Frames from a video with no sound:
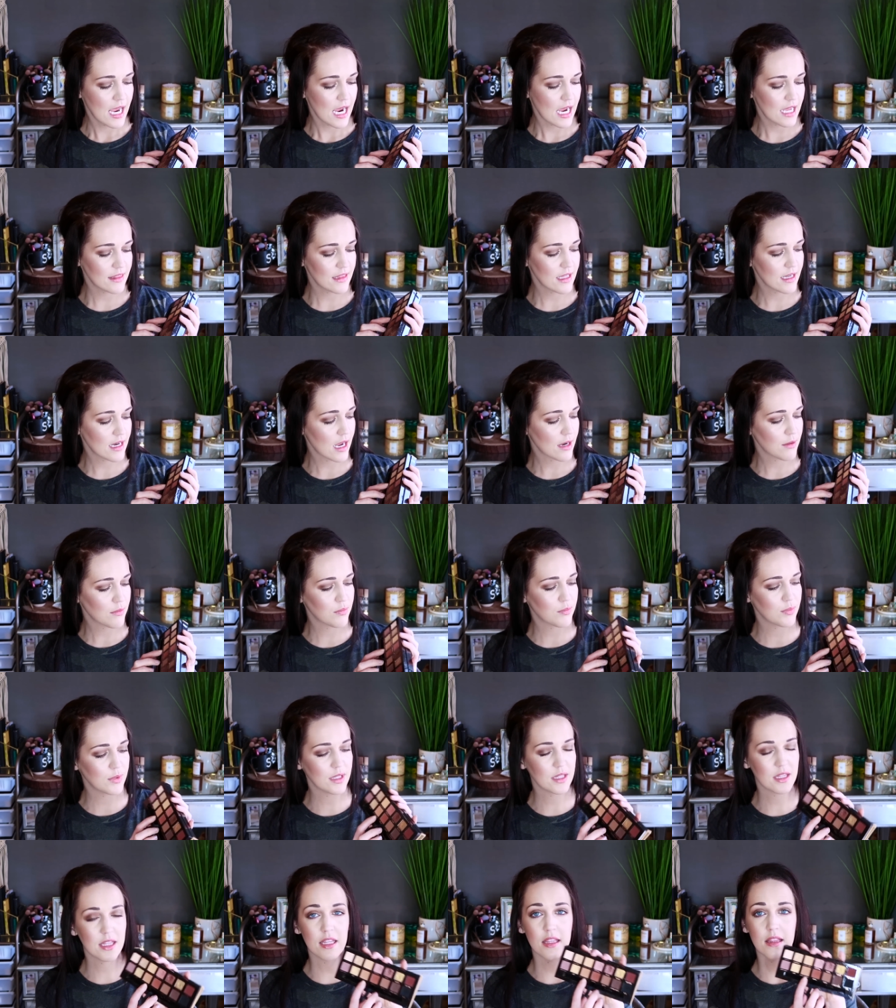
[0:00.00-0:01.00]
And then I
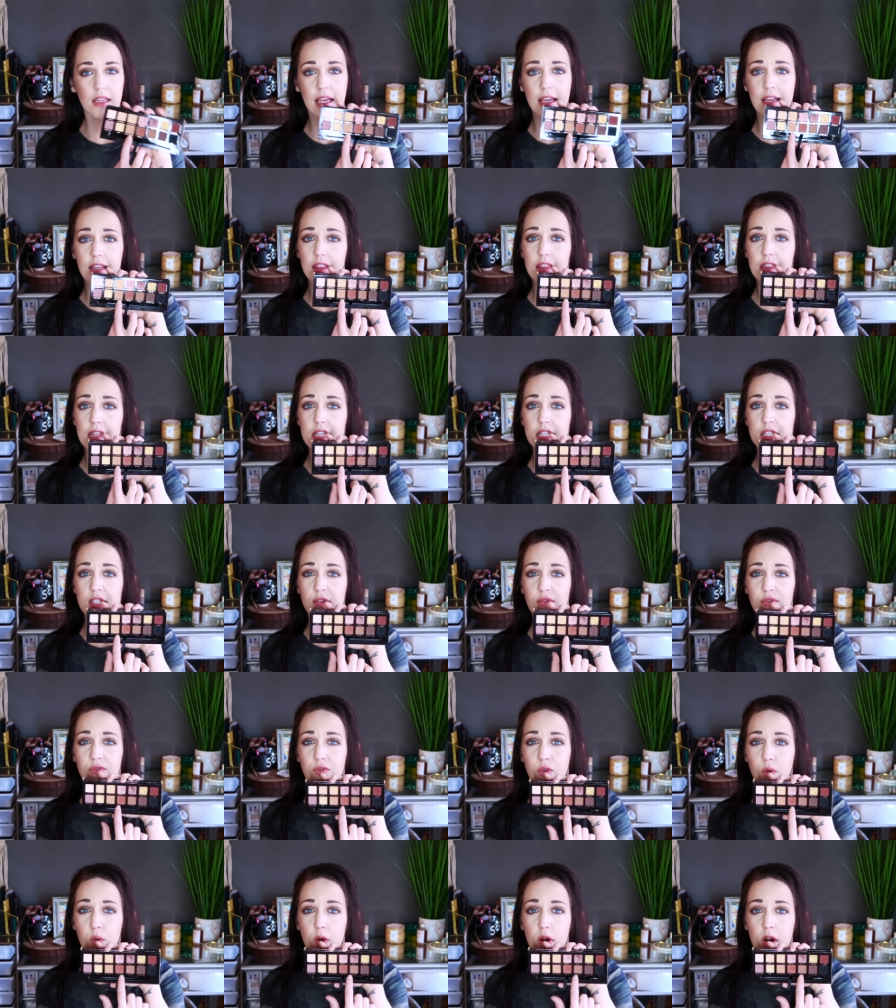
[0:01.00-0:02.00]
really like these
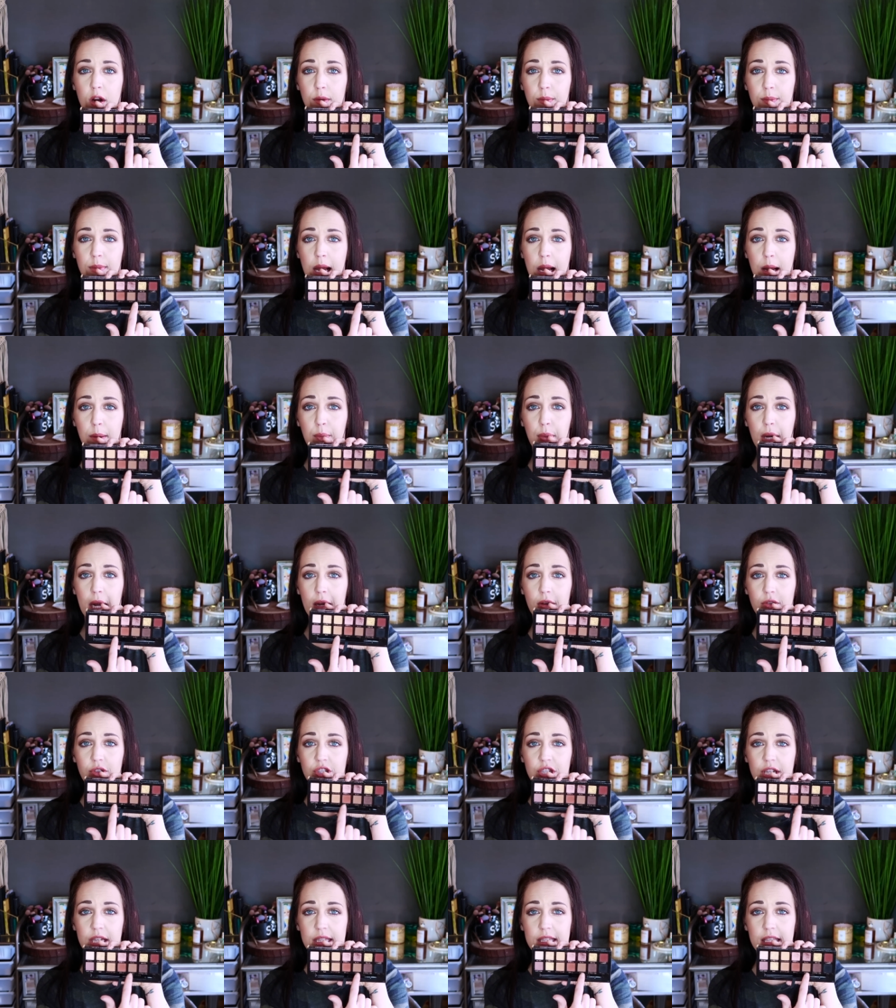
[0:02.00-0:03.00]
four matte
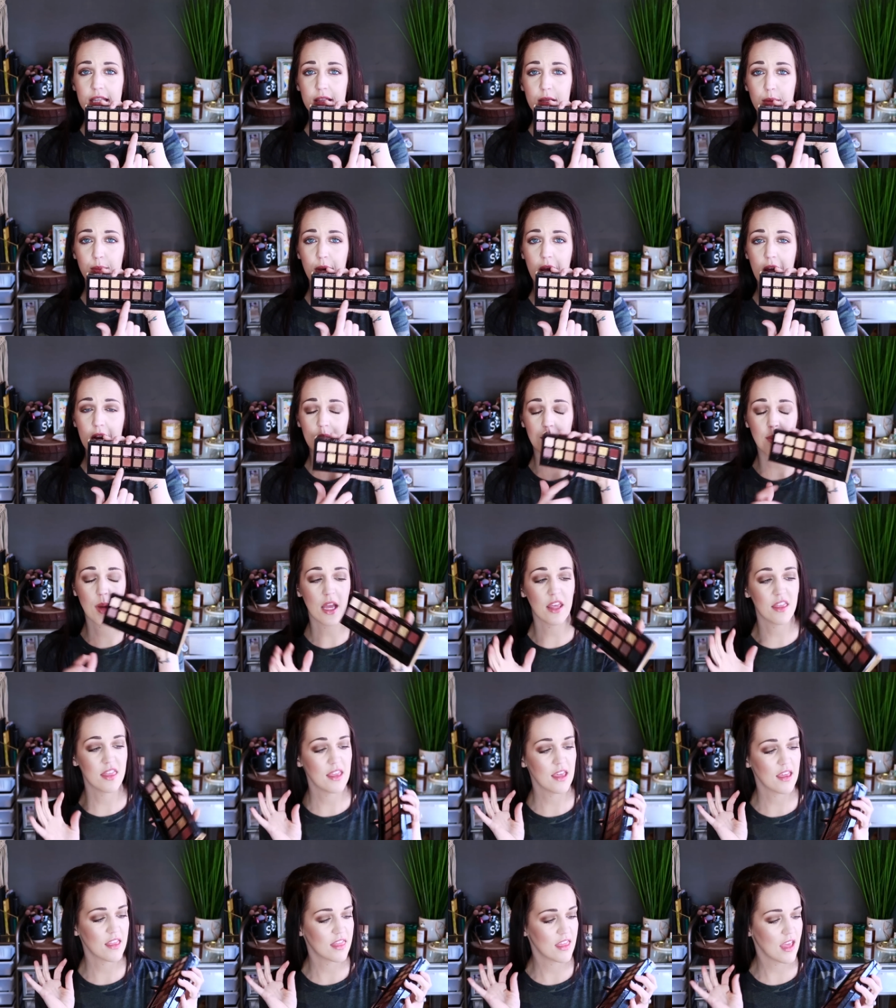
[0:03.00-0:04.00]
brown shades at the bottom. I
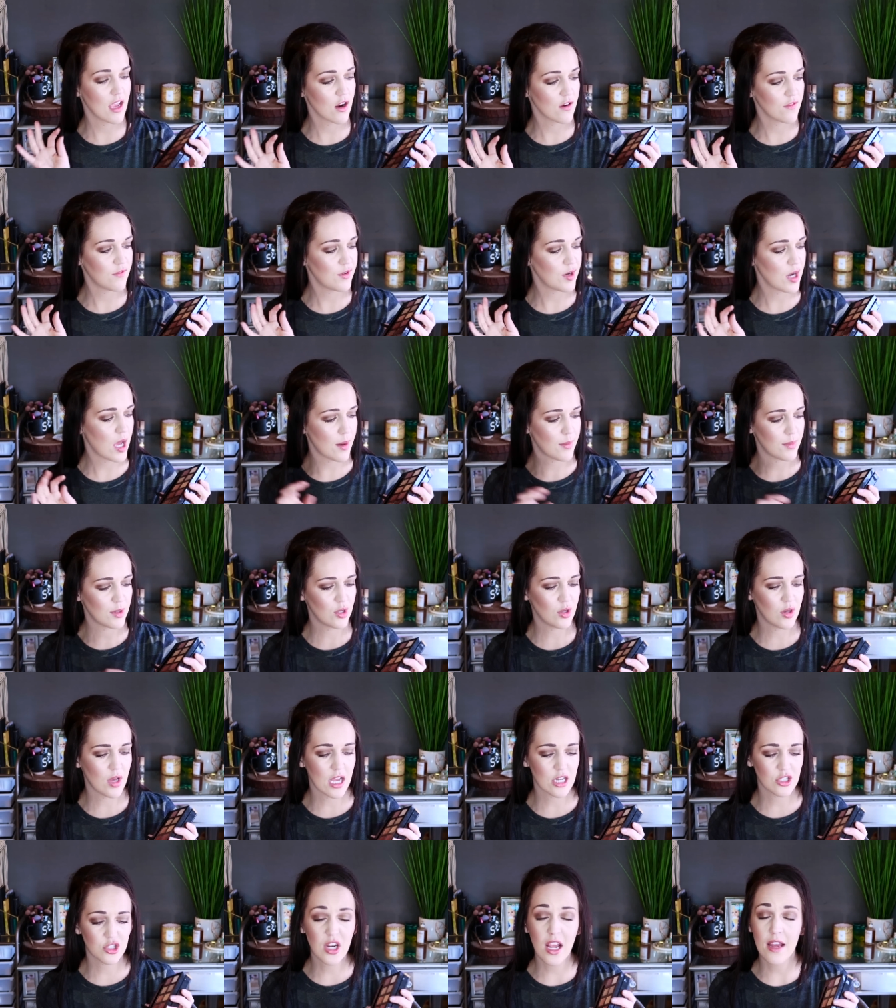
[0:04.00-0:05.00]
think they are phenomenal.
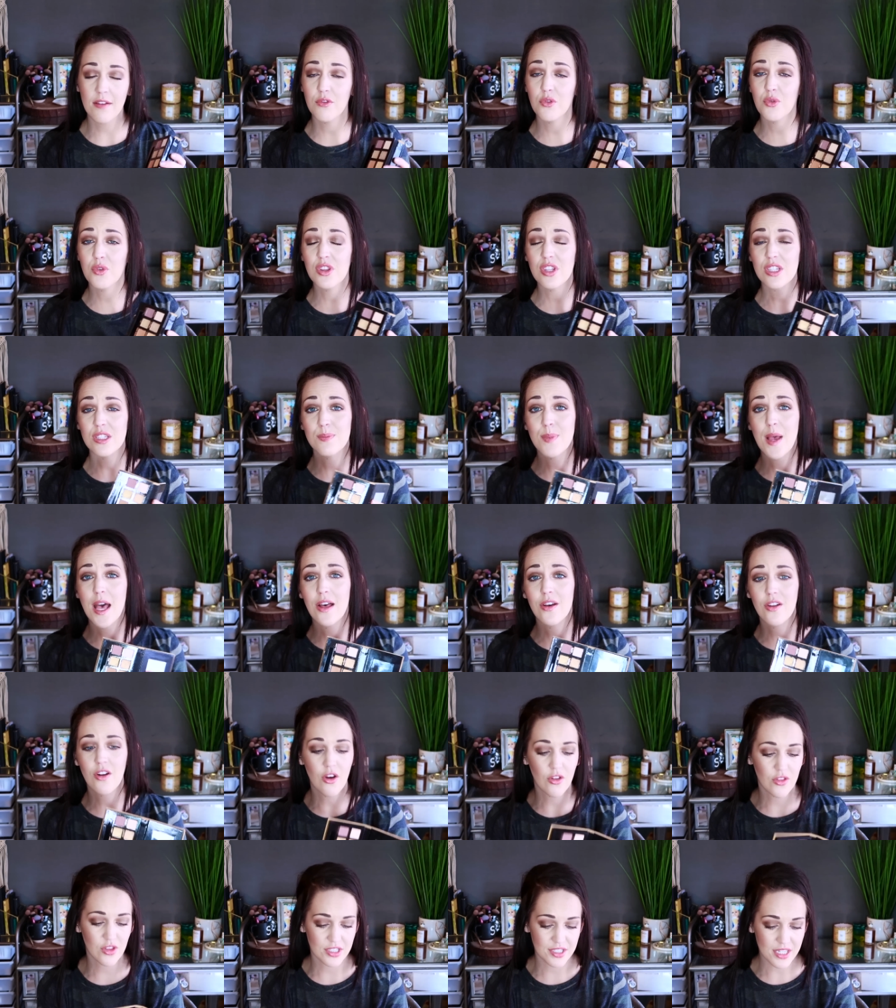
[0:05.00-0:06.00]
I travel with this palette
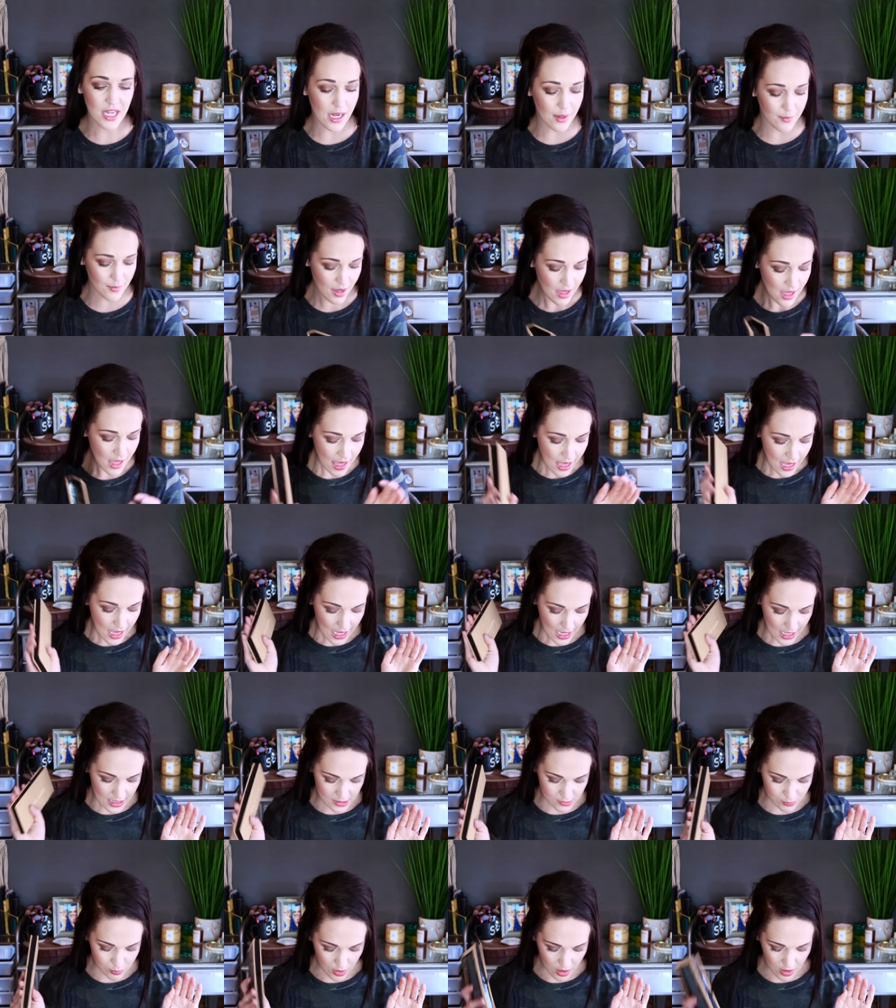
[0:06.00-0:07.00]
all the time
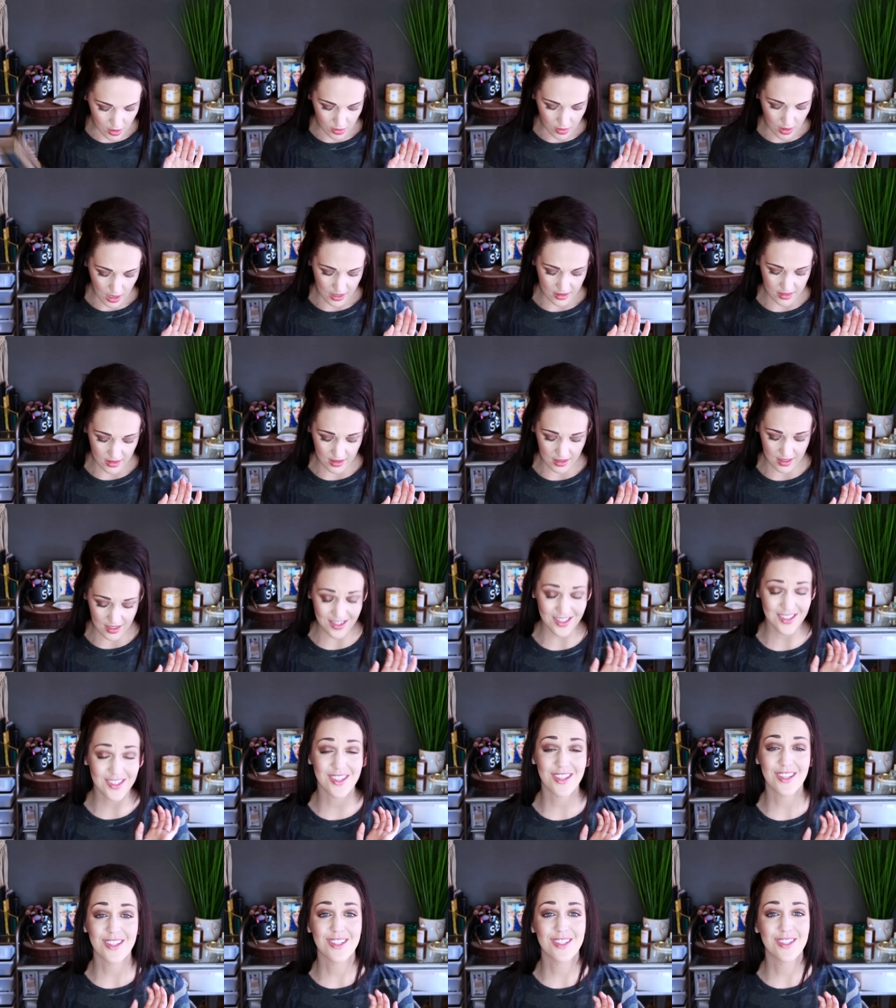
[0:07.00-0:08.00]
as well. I think it
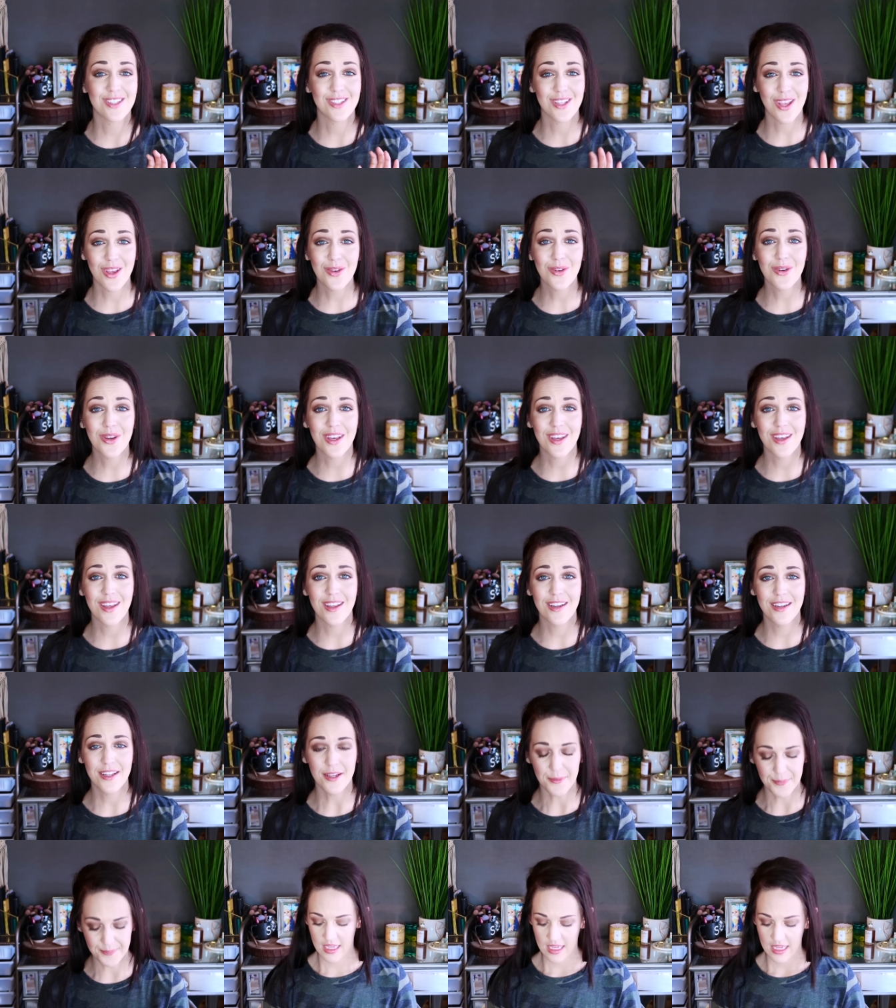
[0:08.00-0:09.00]
is so
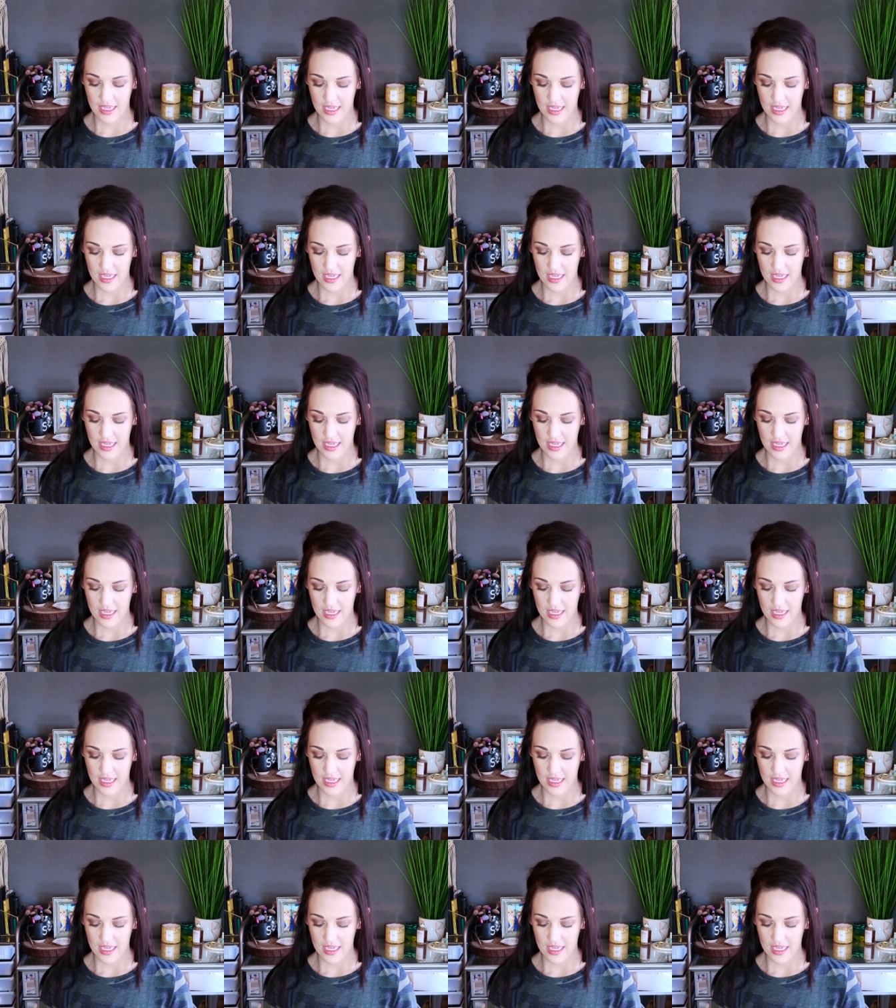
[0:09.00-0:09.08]
good.